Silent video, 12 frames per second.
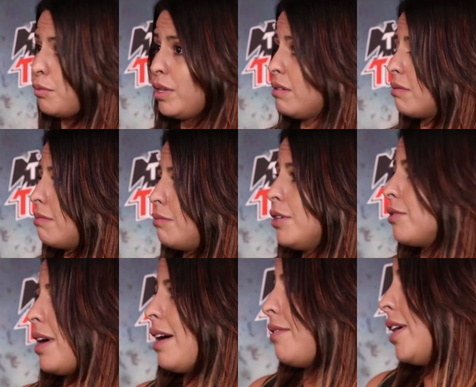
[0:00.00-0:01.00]
We don't, we
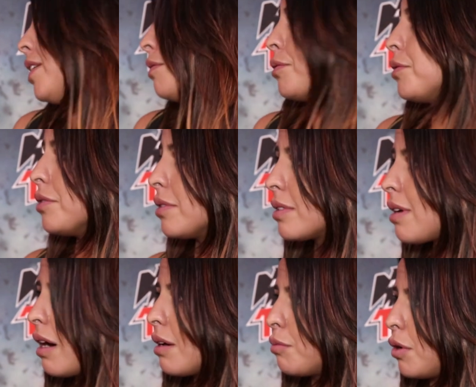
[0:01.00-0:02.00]
don't have any rules
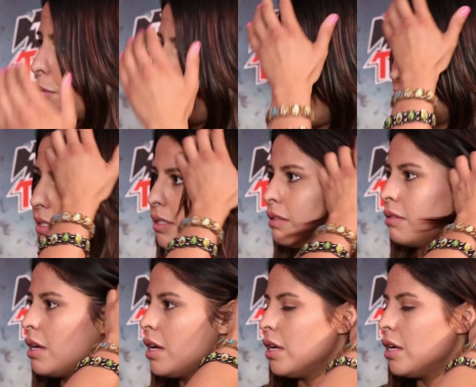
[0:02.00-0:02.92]
on what we need to do.